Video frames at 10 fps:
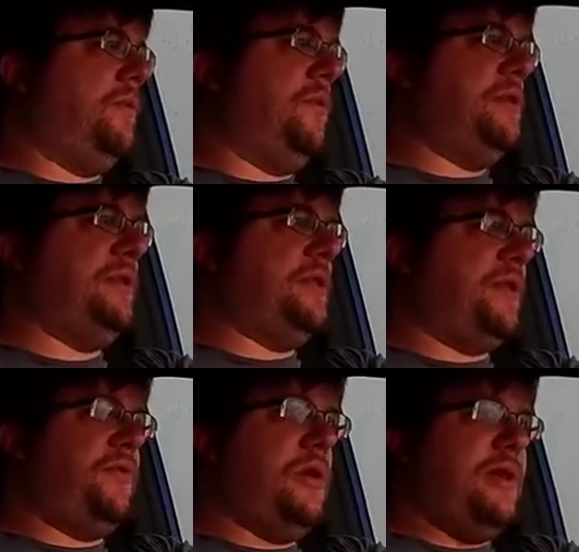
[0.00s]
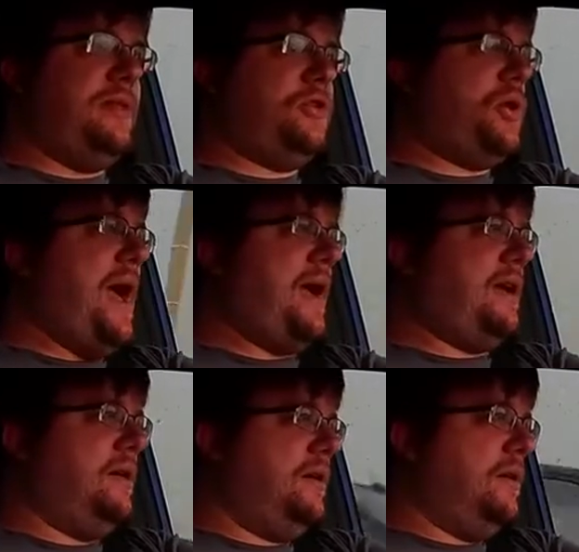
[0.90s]
for instance, if you're on the track,
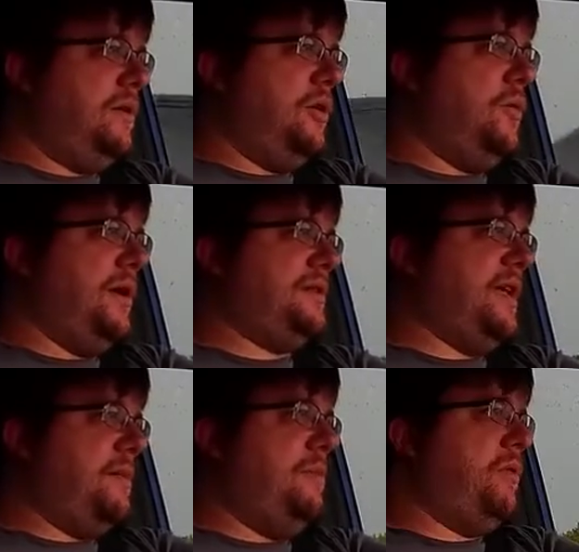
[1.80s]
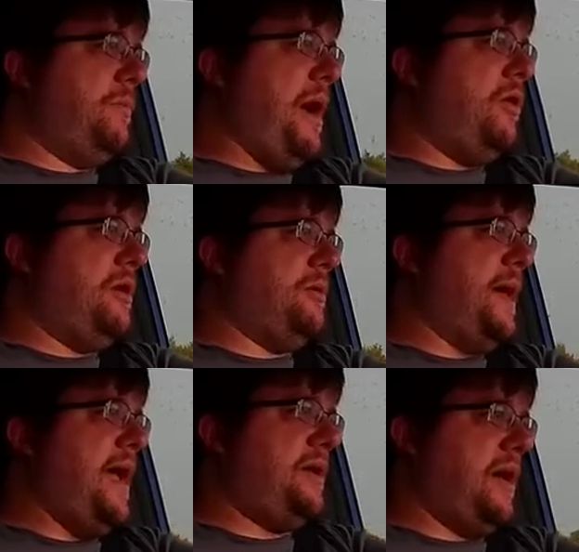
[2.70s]
you'd want to send more power to the
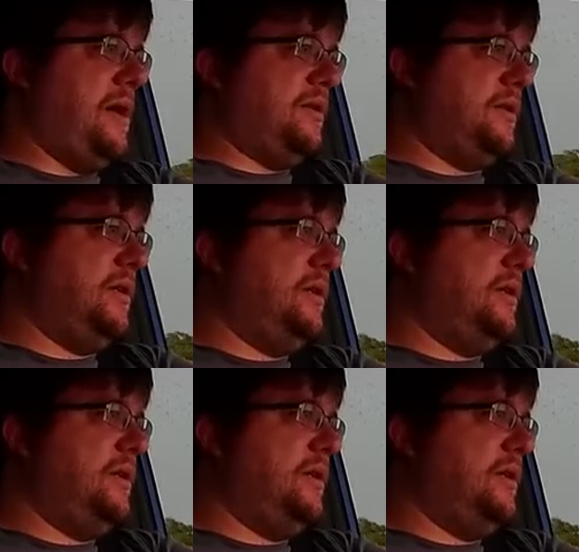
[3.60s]
back tires.